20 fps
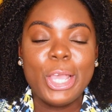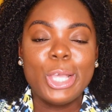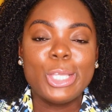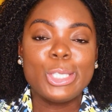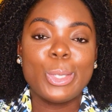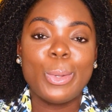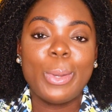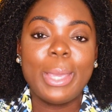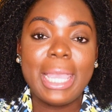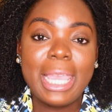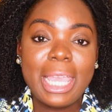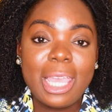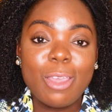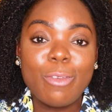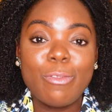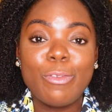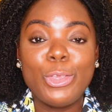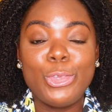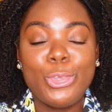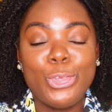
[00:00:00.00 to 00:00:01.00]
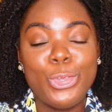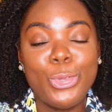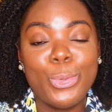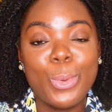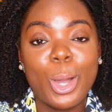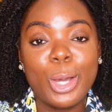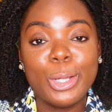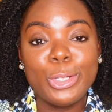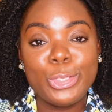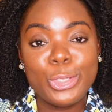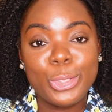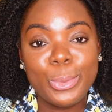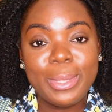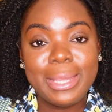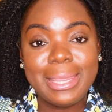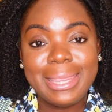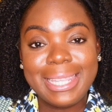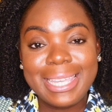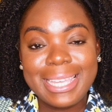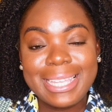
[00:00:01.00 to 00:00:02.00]
So if you are
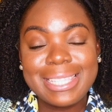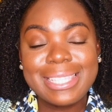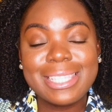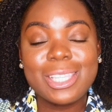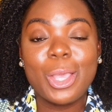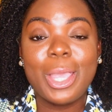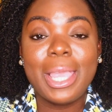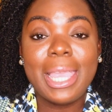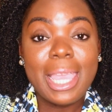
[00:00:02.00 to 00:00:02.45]
doing this,